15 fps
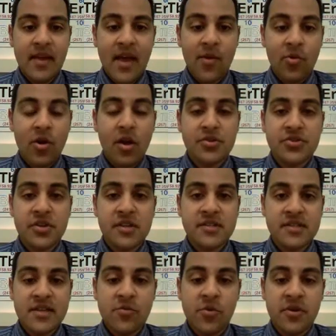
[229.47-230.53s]
we're also going to
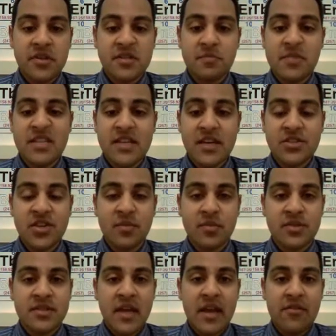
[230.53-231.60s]
see where these pH
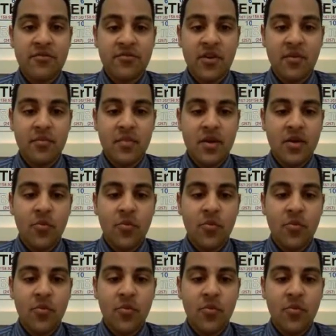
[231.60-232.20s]
numbers came from.